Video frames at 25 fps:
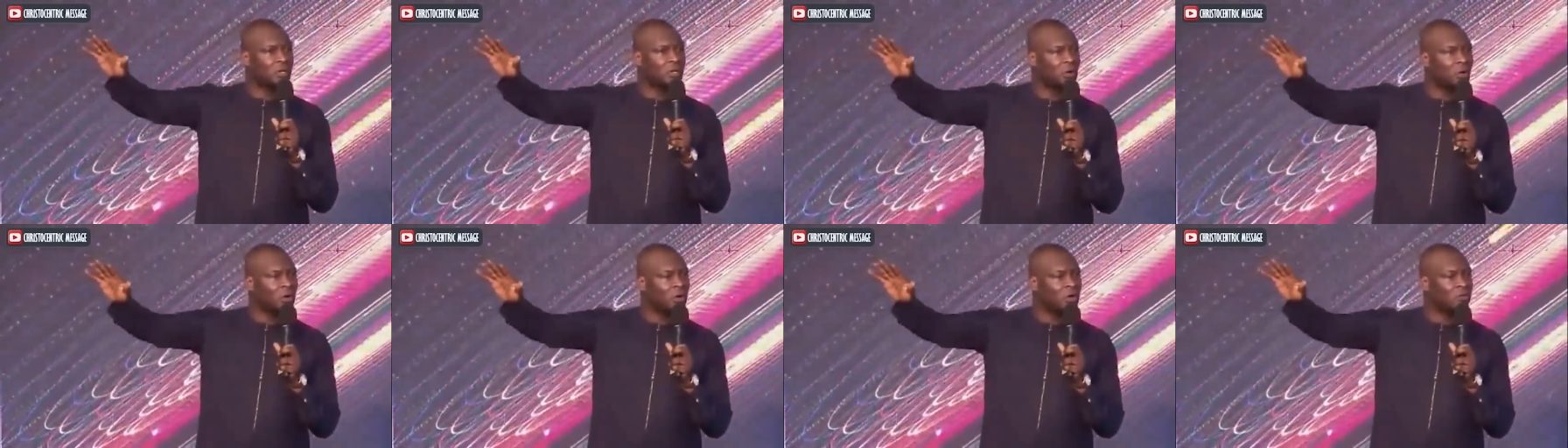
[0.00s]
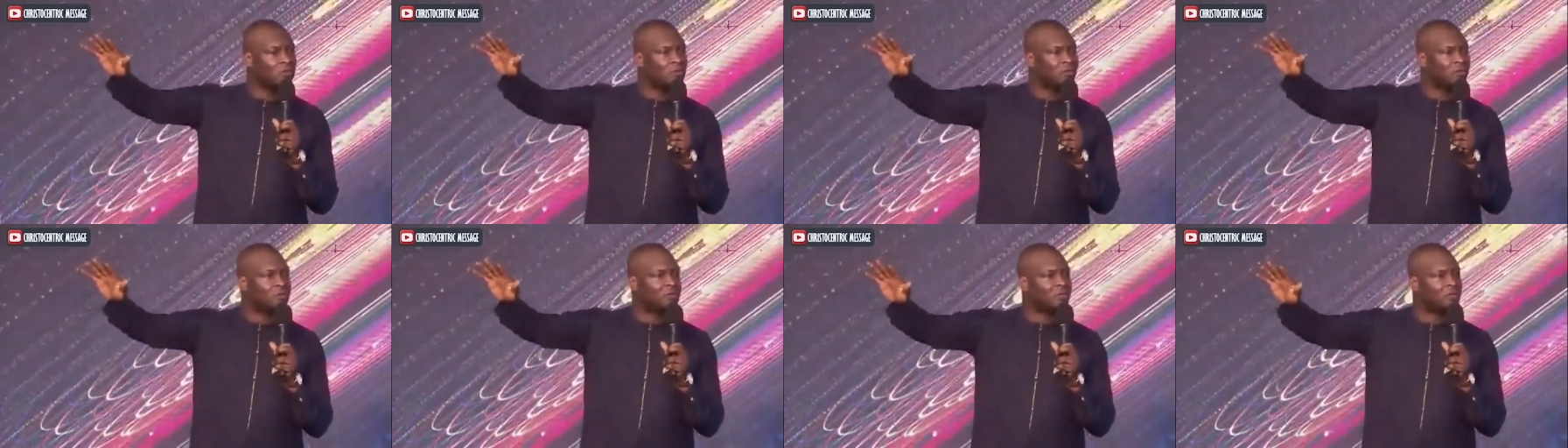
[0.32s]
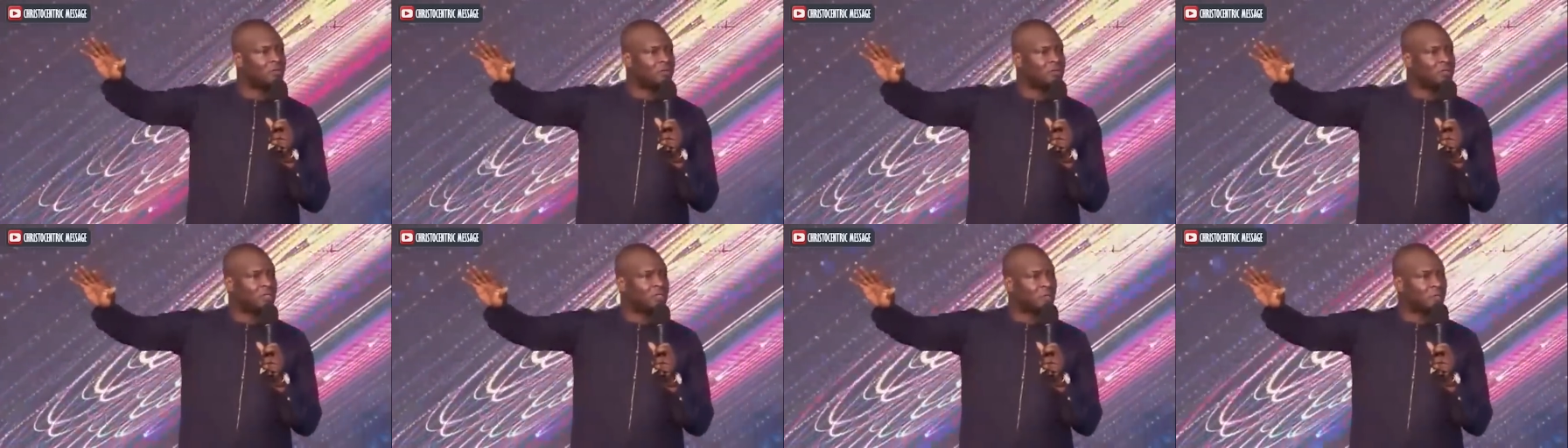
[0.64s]
of
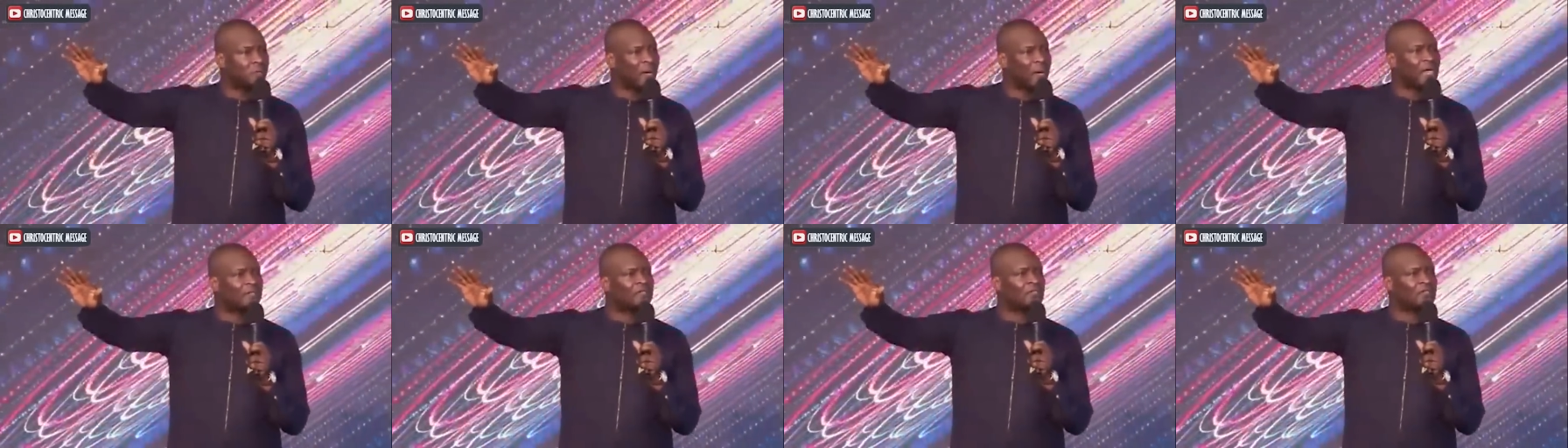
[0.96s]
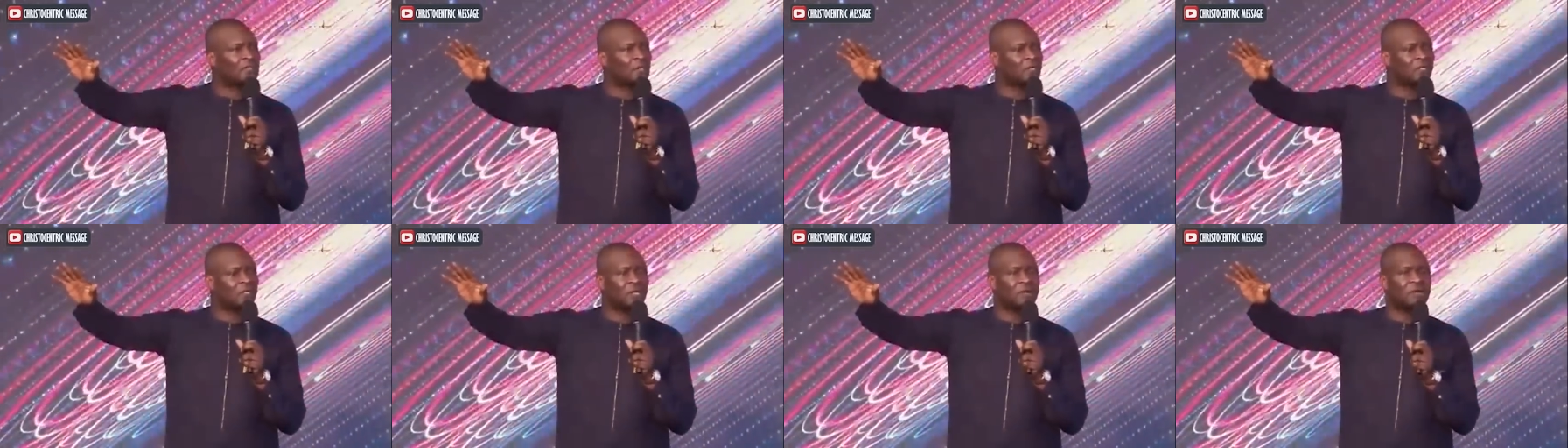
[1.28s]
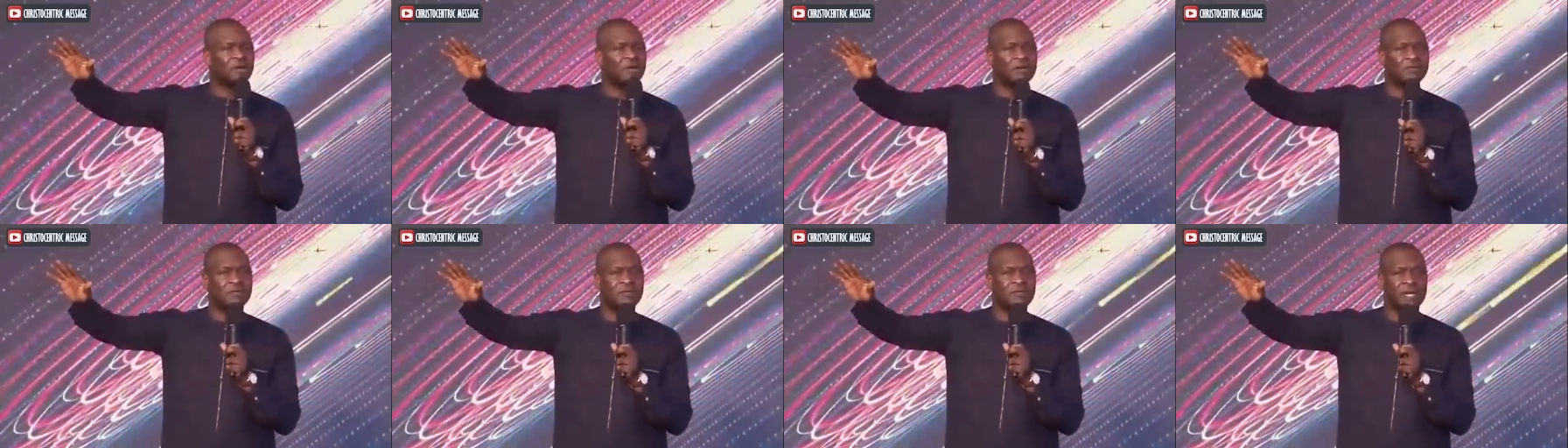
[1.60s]
the pastor, the
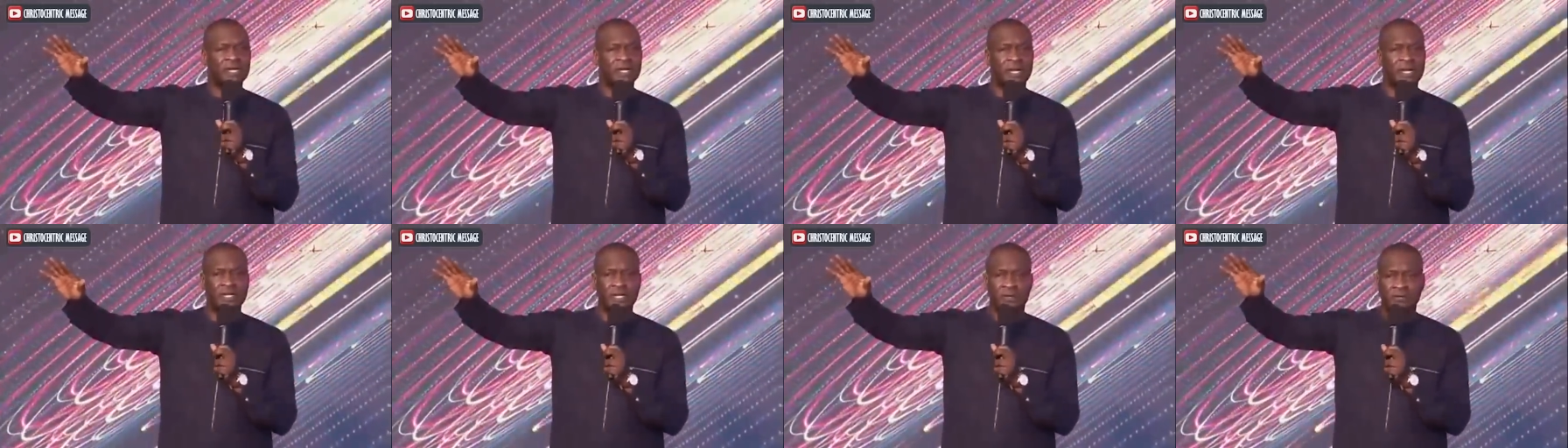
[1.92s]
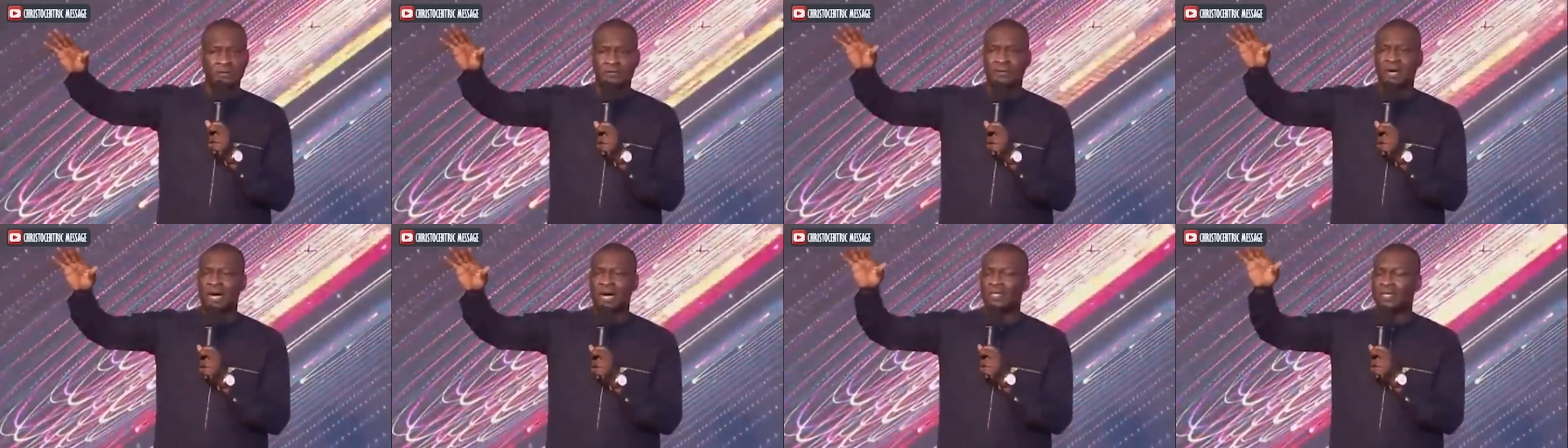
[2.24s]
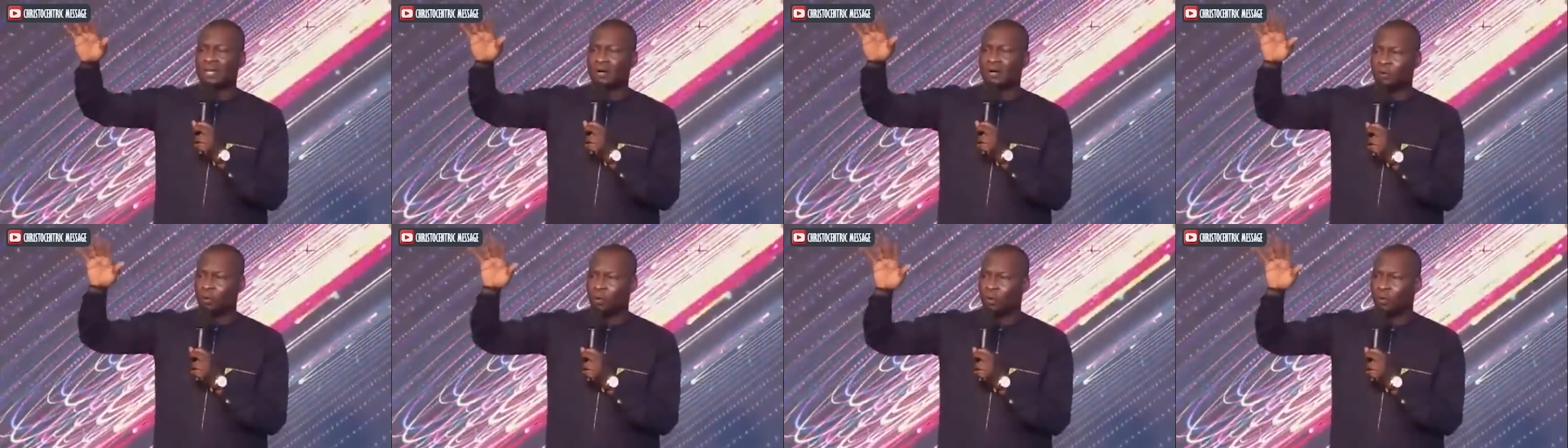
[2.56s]
reverend, and the
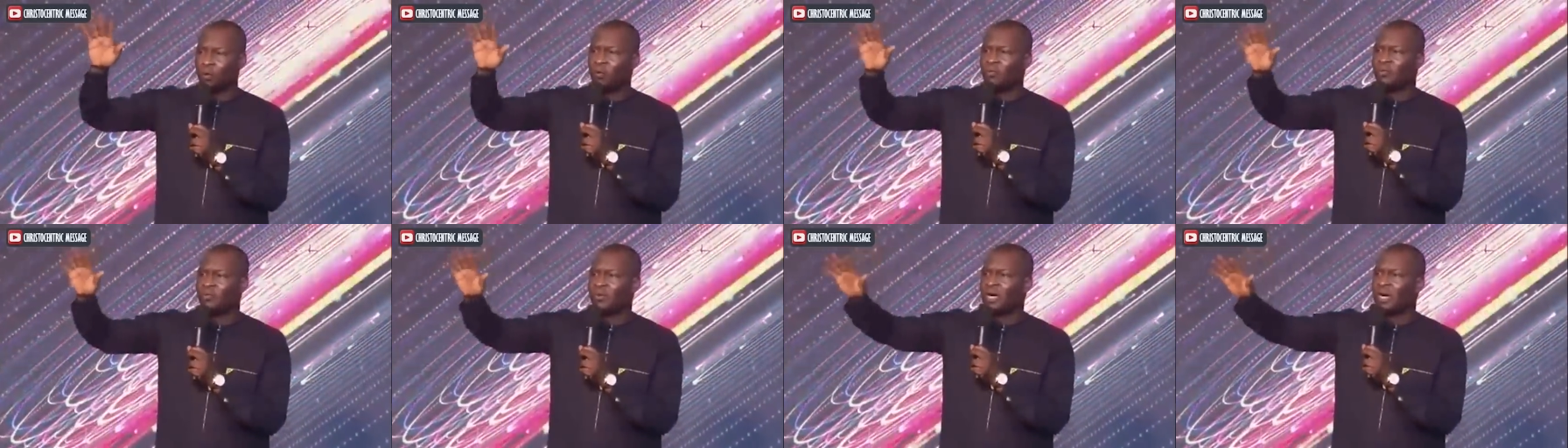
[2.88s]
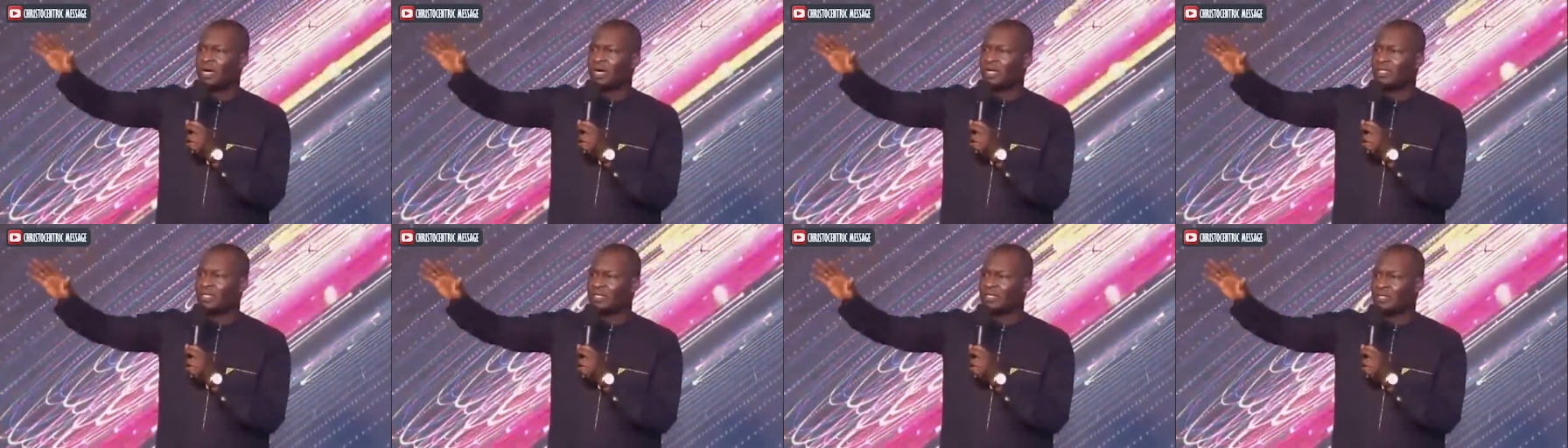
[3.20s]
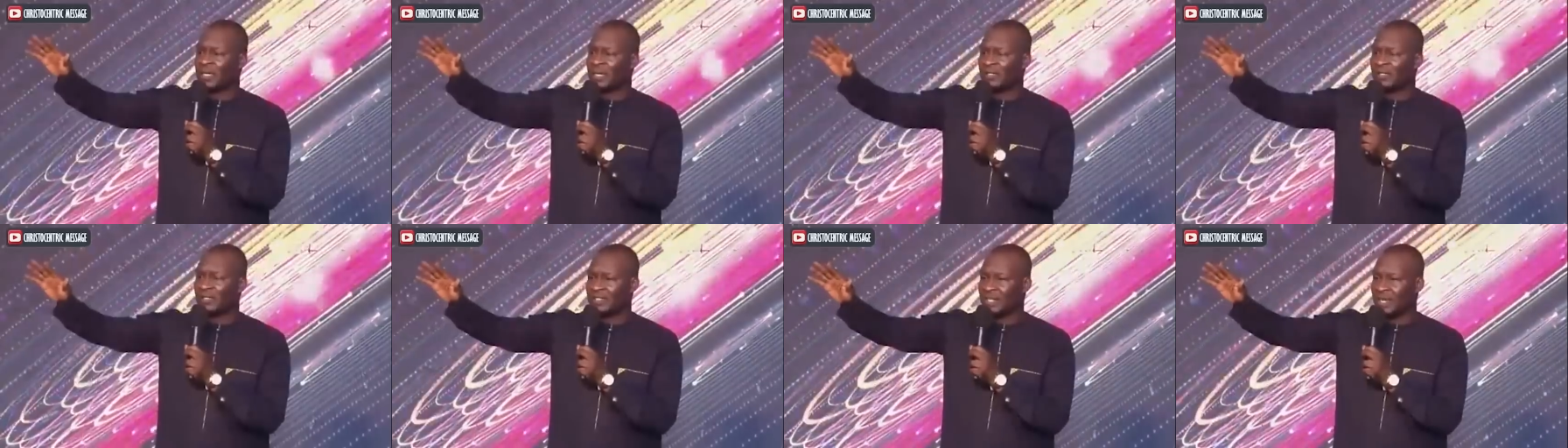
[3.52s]
father over
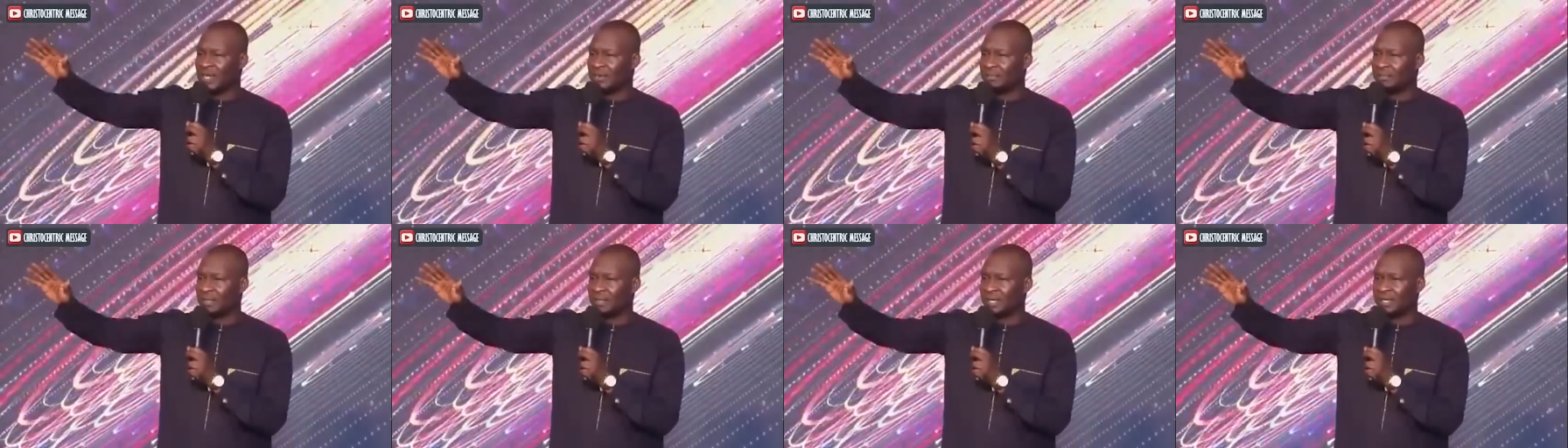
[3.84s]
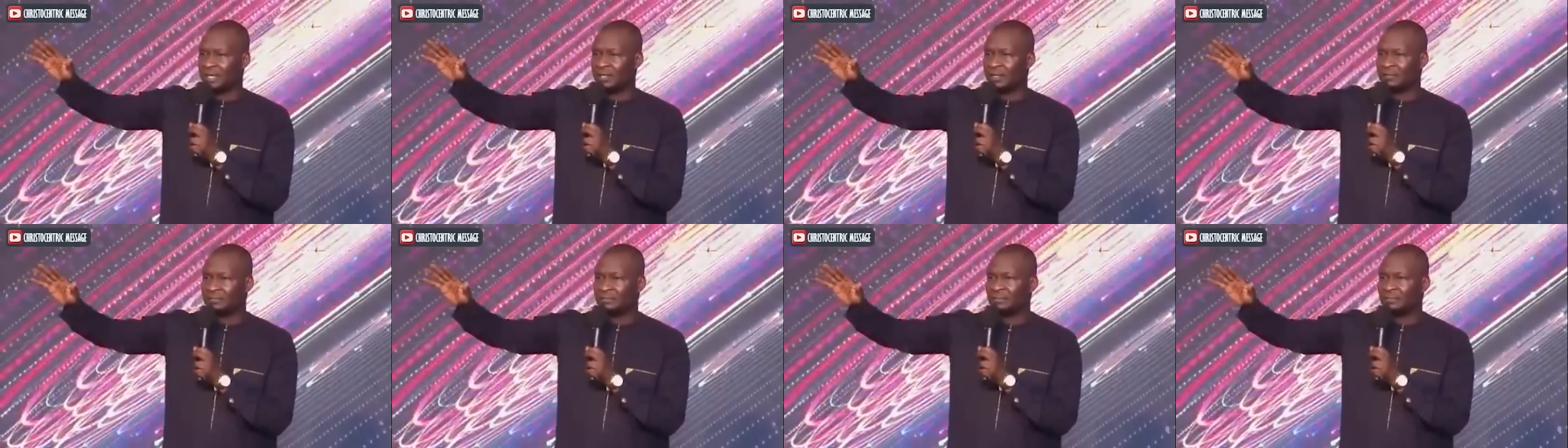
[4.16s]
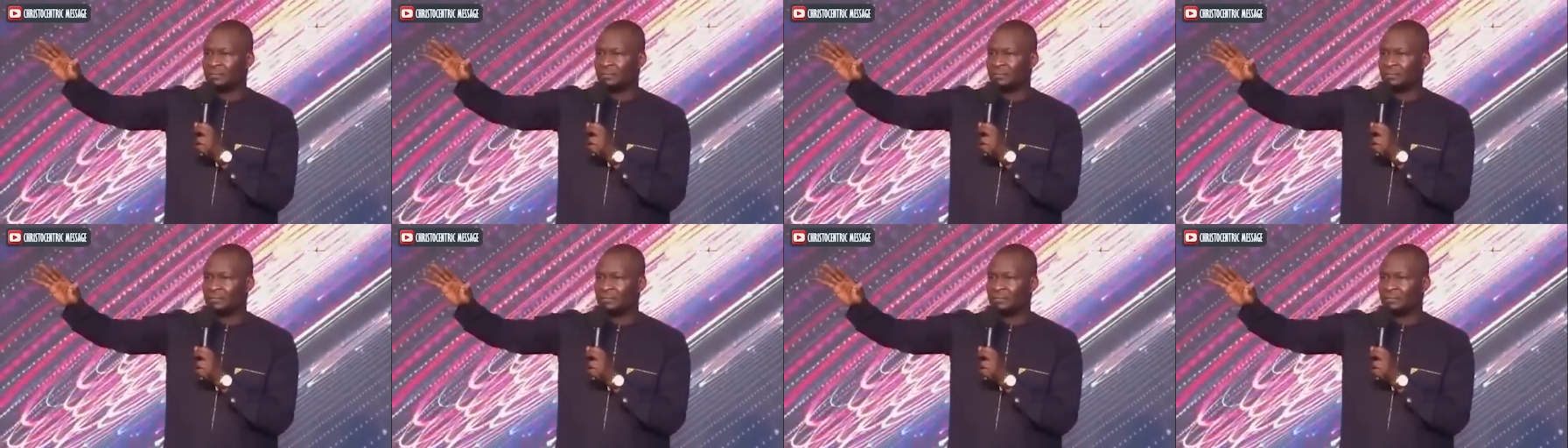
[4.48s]
this assembly,